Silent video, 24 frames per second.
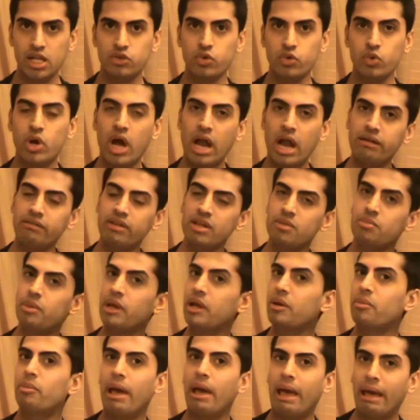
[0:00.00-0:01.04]
Tu ghanti
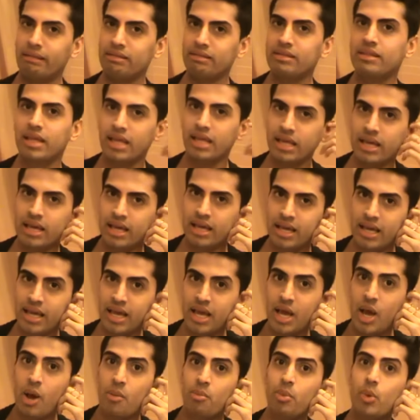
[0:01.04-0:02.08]
Bigg Ben di,
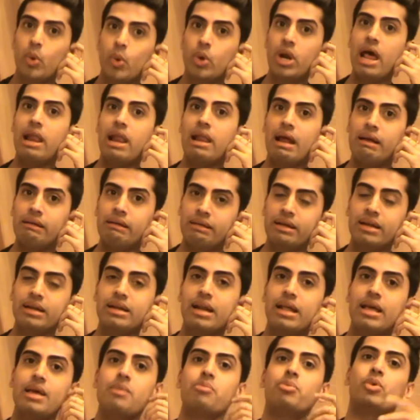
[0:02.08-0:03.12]
pura
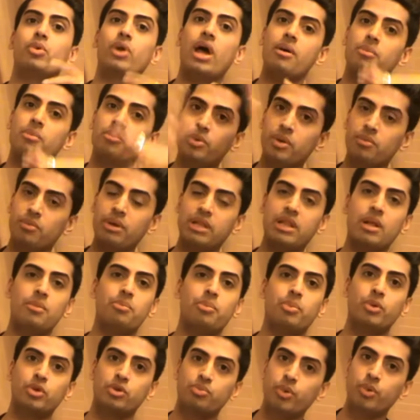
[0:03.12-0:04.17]
London nahi, pura,
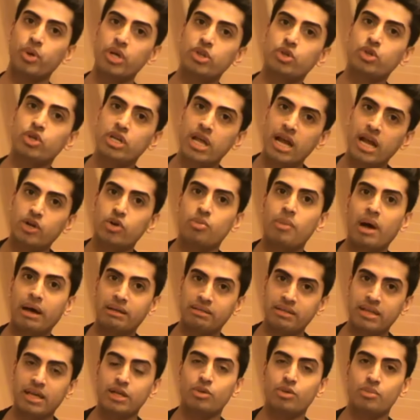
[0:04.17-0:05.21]
matlab, puri dunya
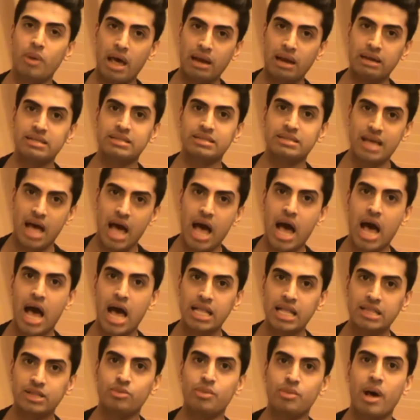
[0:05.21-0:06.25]
tumakti hai tumhare
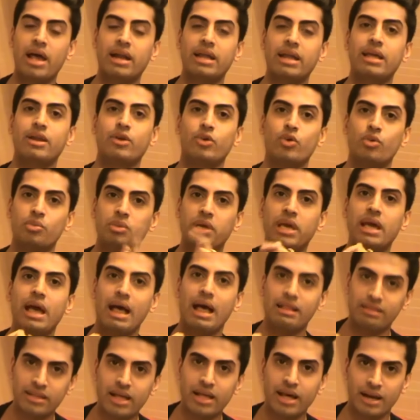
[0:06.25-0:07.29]
saath, tumhare room ke
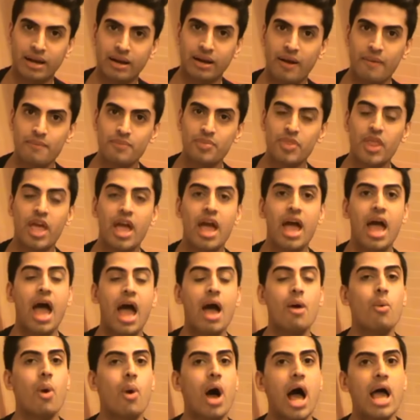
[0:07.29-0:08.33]
andar.
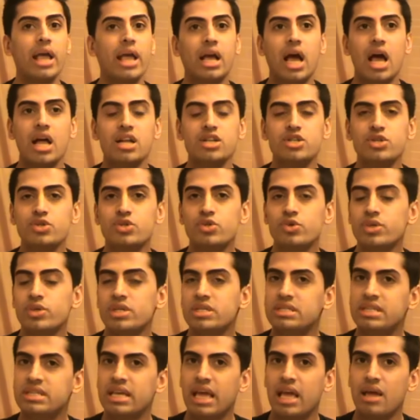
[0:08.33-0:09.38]
Why can't you do
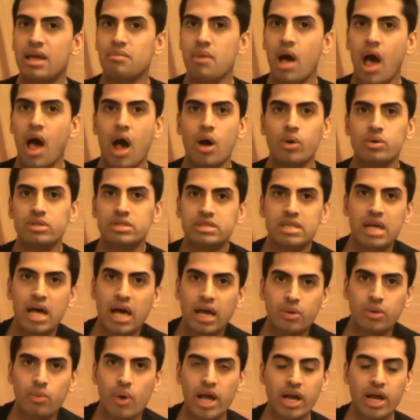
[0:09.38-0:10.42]
the same
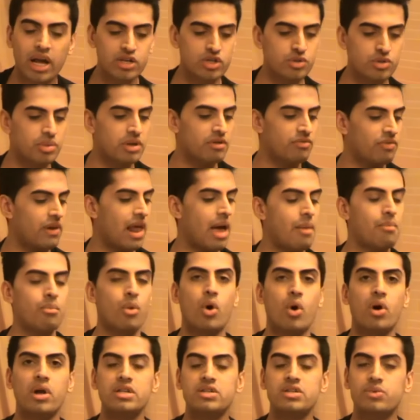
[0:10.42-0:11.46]
outside? Why can't you be
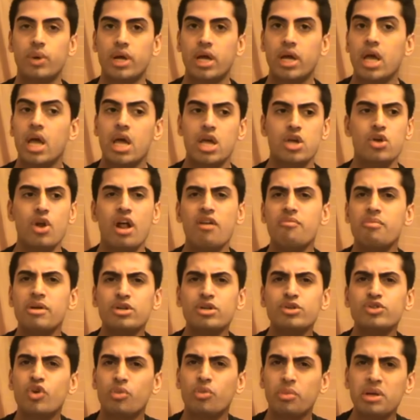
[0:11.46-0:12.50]
flamboyant? You know, I've
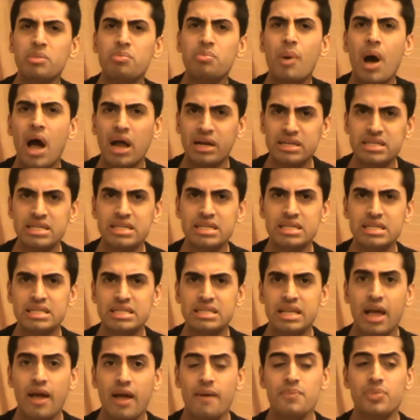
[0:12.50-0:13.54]
been to so many parties,
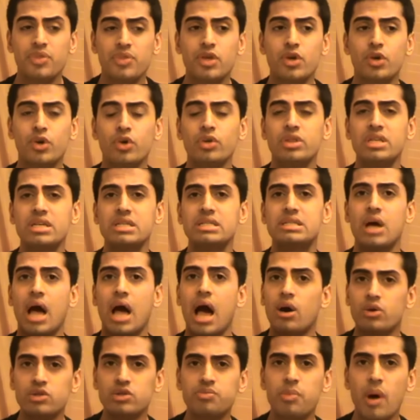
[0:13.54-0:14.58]
you know, these
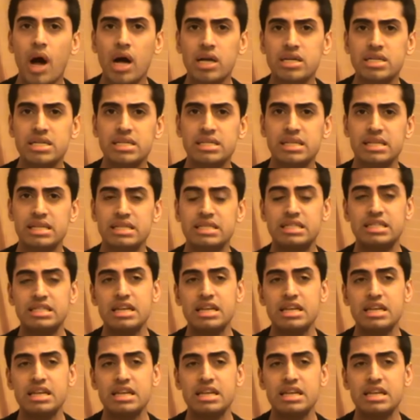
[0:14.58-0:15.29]
house parties and